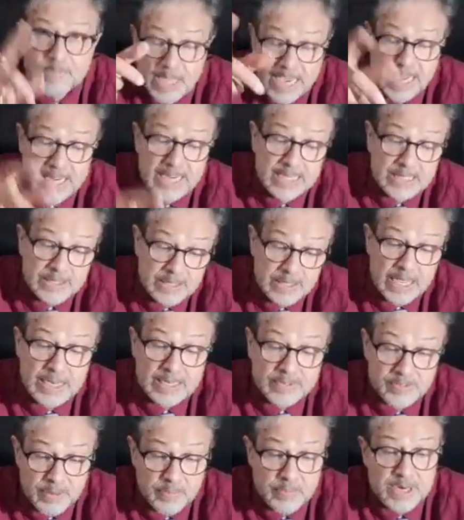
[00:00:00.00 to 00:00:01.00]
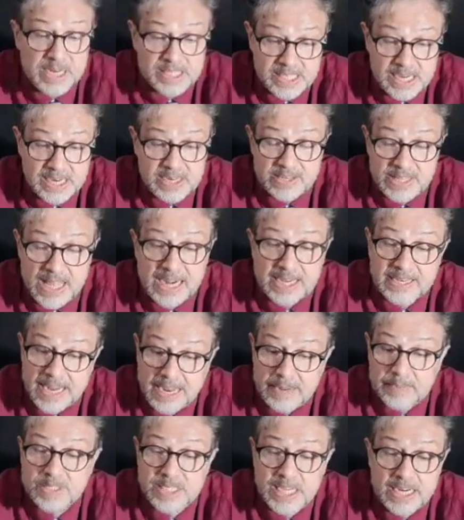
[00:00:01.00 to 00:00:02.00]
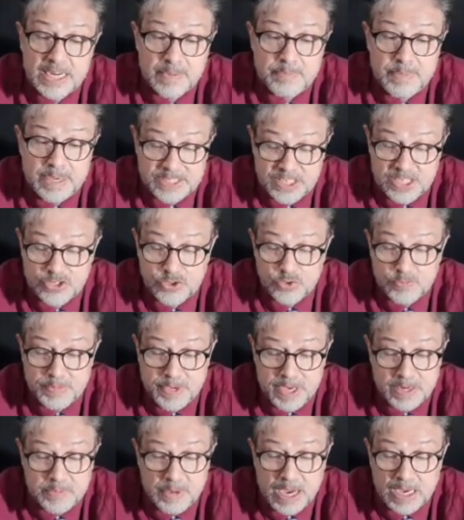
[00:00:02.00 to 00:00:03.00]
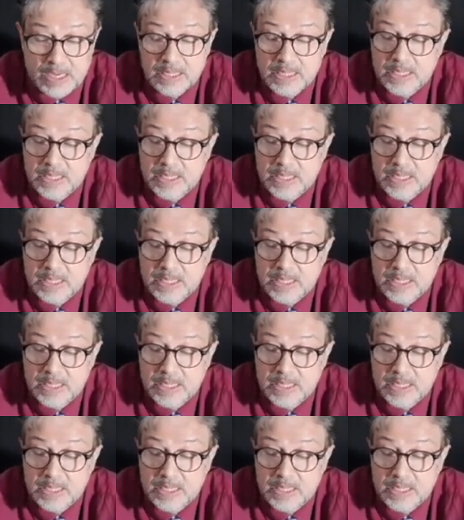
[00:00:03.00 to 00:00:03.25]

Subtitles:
And somebody said that time, send a message to Myanmar.